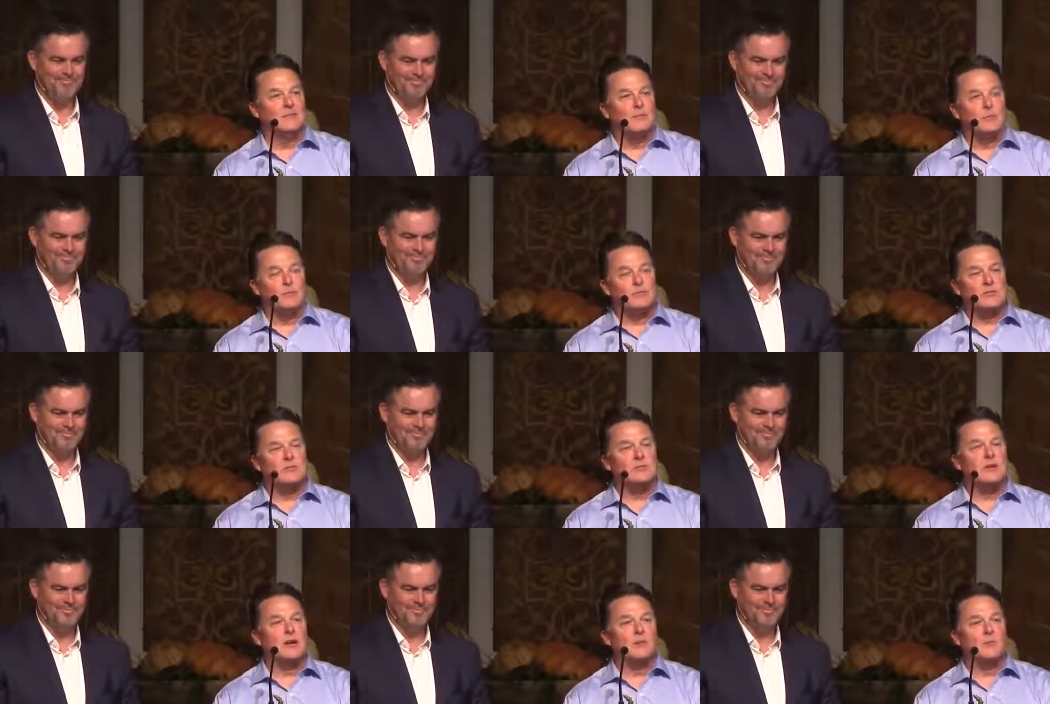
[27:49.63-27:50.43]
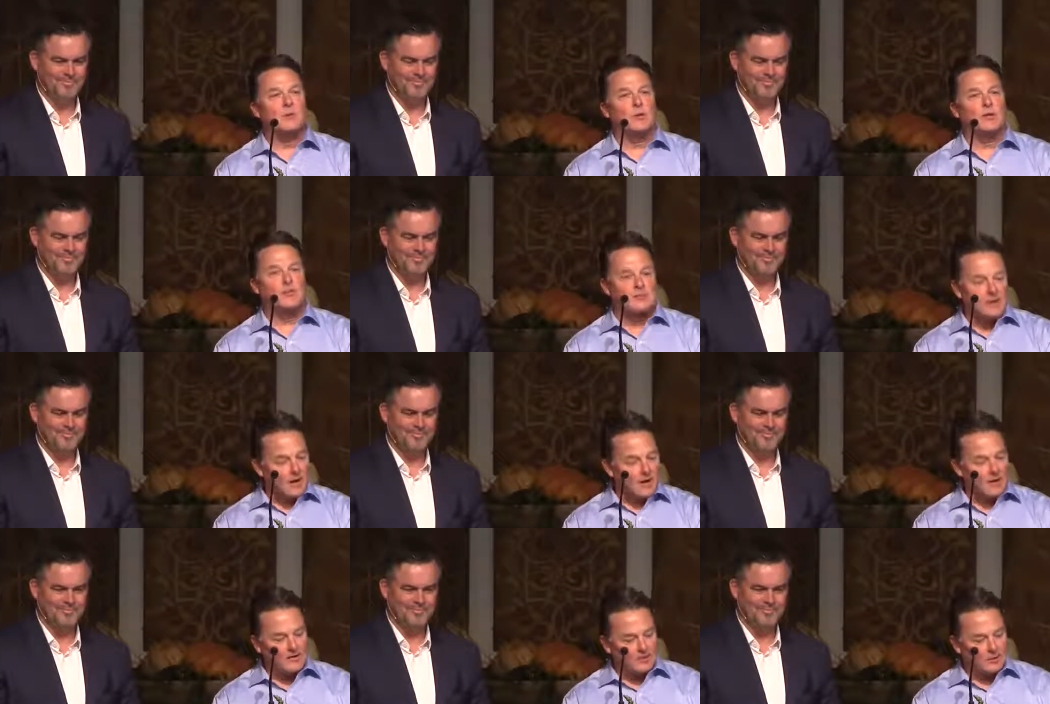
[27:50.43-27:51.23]
Speaker 1: But sometimes when it's
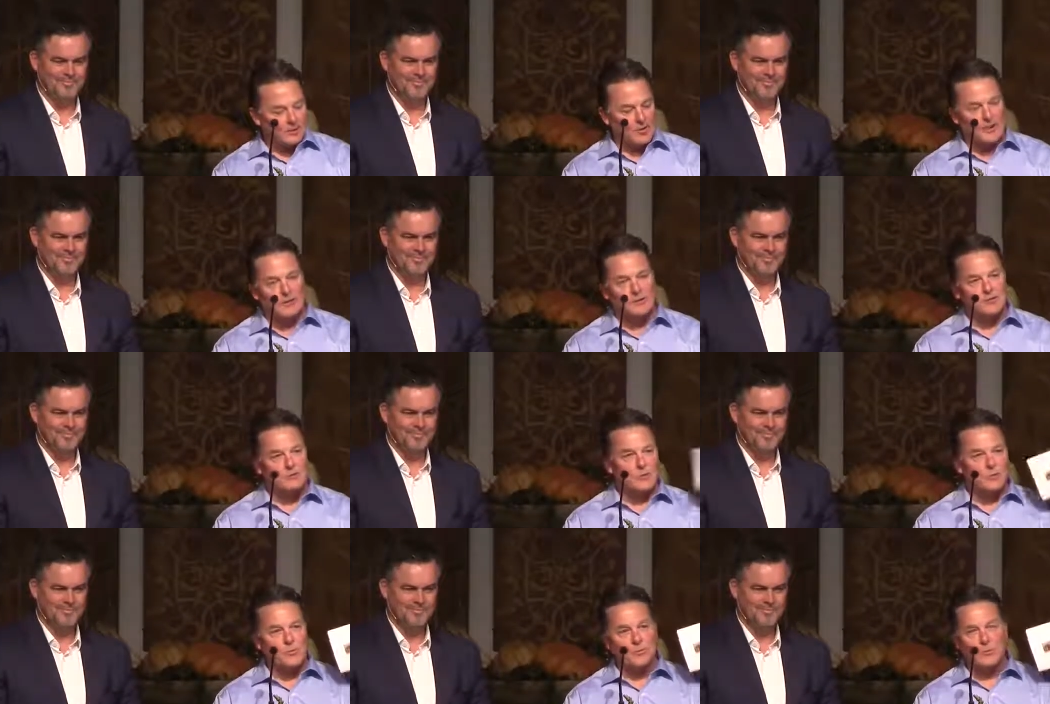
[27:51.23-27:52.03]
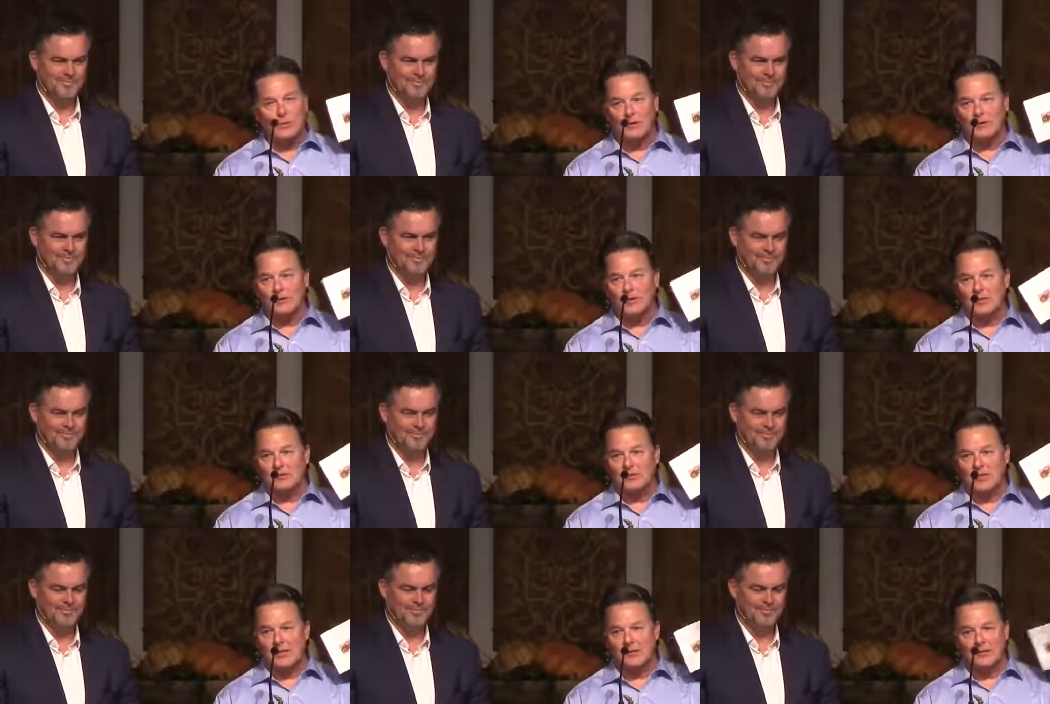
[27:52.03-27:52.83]
not, and all you got to do is open your bullet note
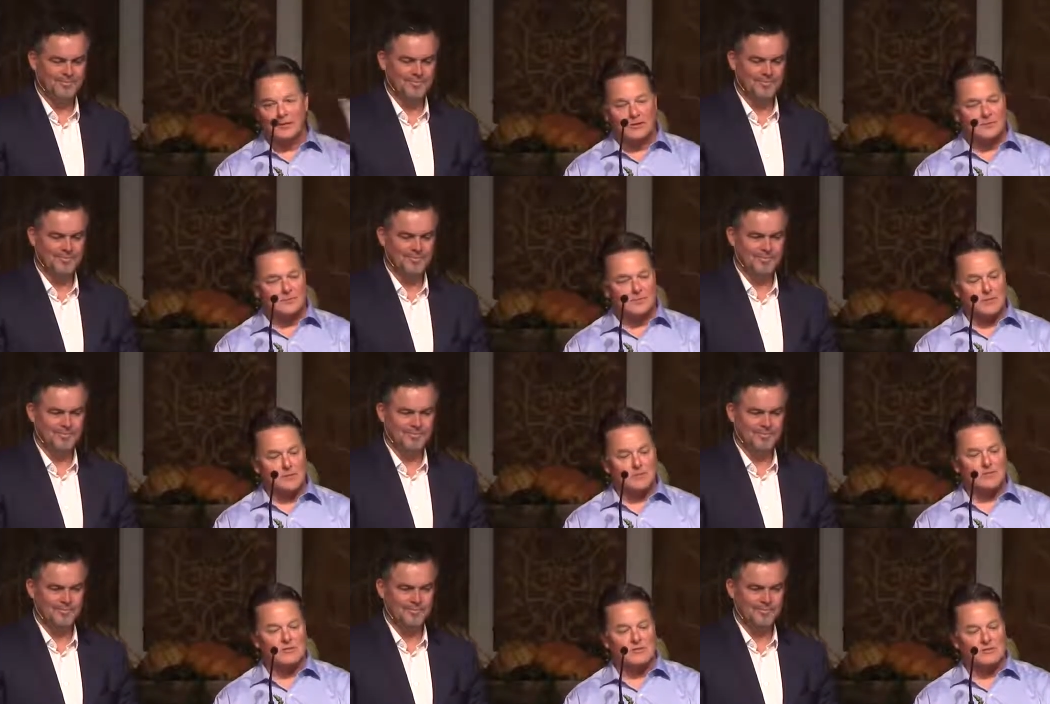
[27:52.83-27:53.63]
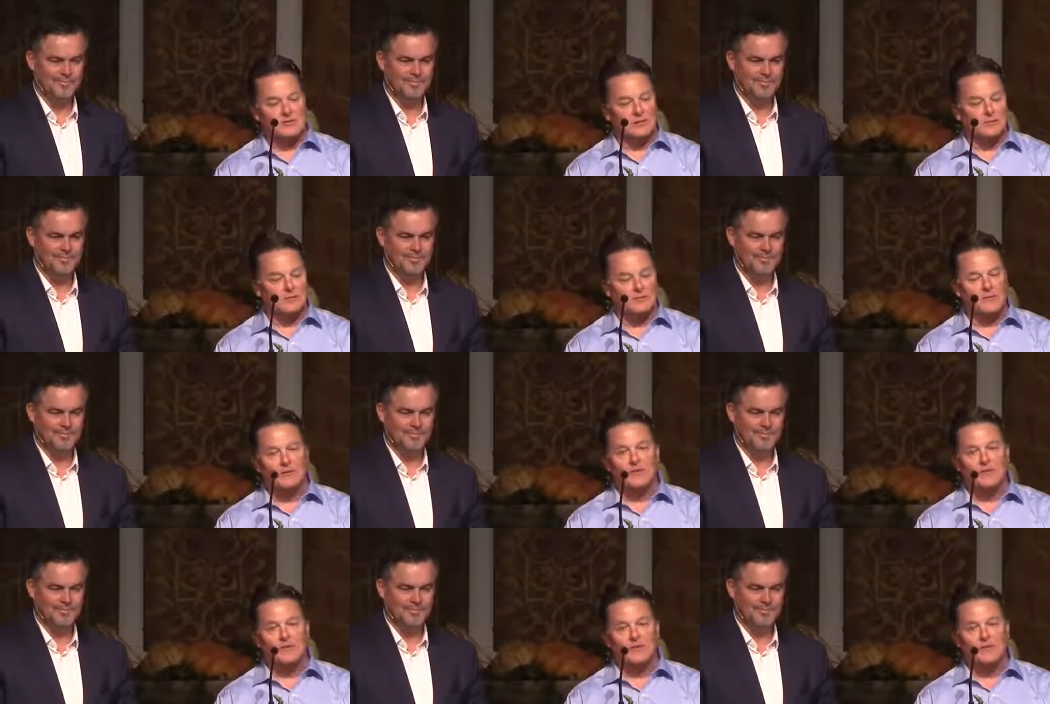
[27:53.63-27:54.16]
and take a look at some numbers and stuff,